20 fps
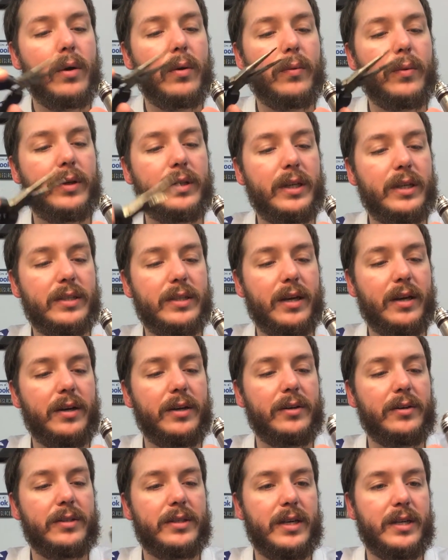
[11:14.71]
What that's going to
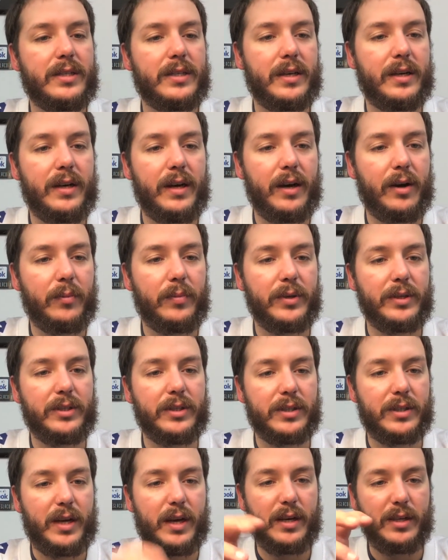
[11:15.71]
do is that's going to help it
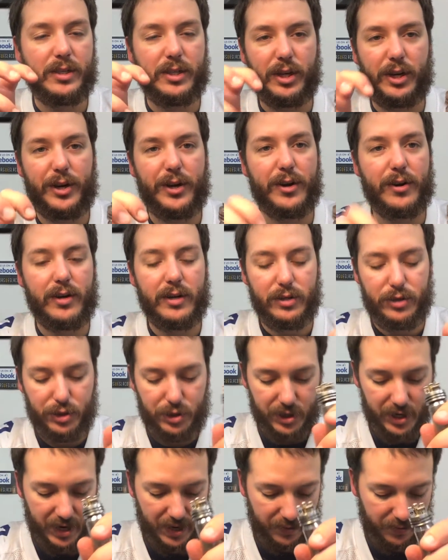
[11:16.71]
just kind of secure its
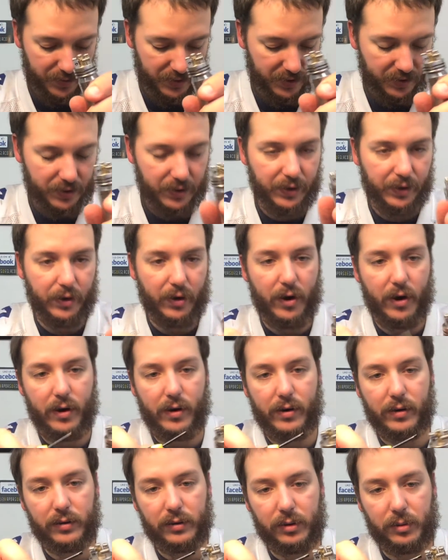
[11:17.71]
shape and
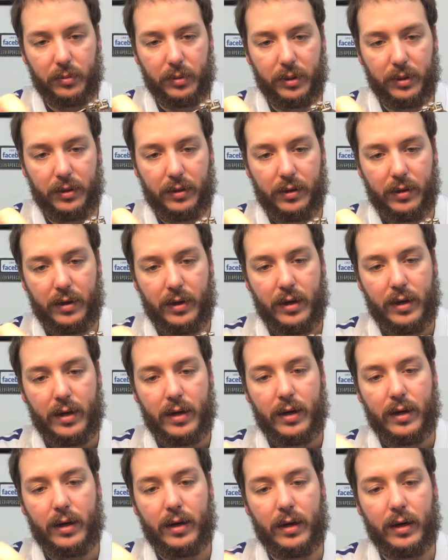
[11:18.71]
harden a little bit.
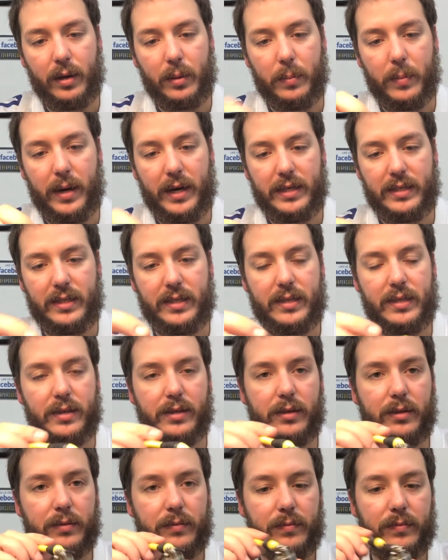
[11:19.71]
I
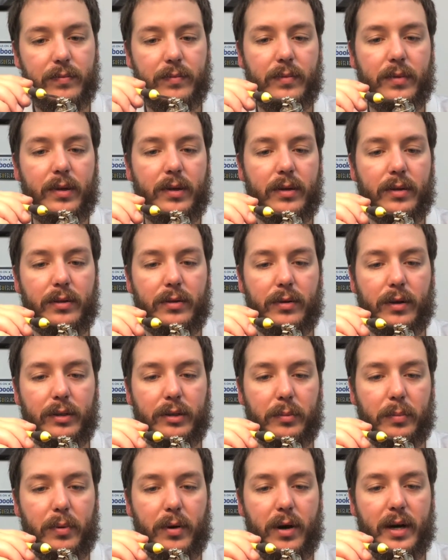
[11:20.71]
still, throughout
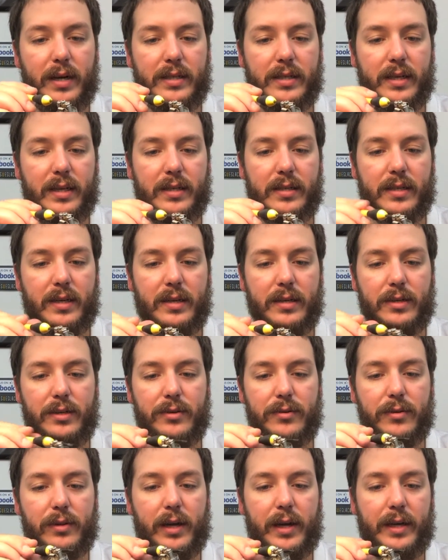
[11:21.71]
the process, I
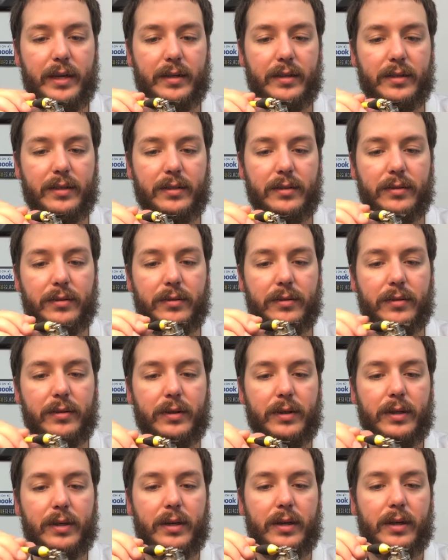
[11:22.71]
do like to
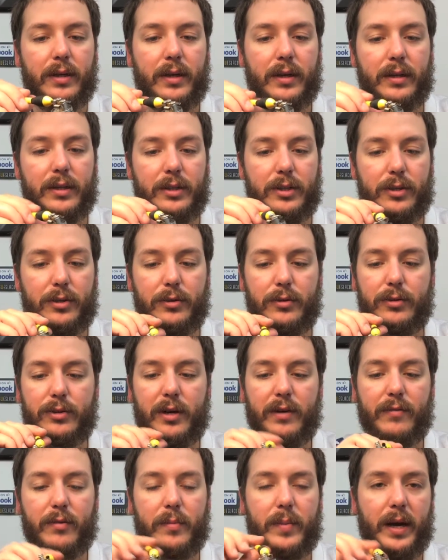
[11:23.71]
get the
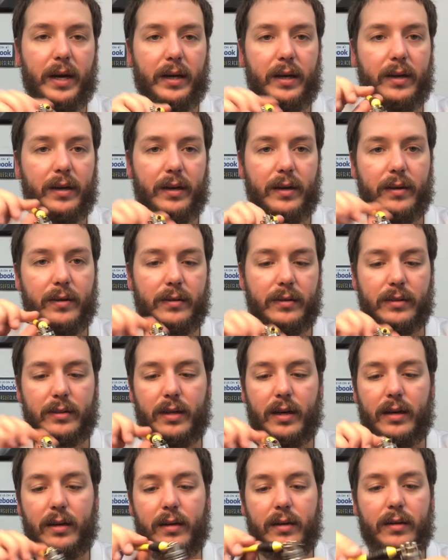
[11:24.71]
screwdriver back in here and just
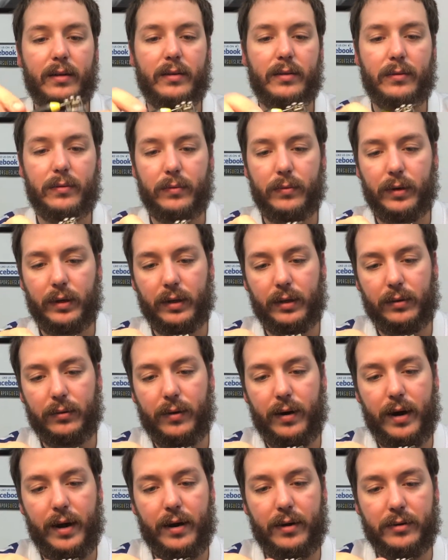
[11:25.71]
kind of wiggle it
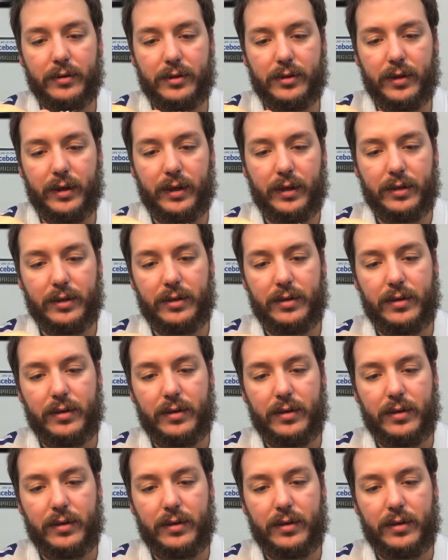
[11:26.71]
around so I can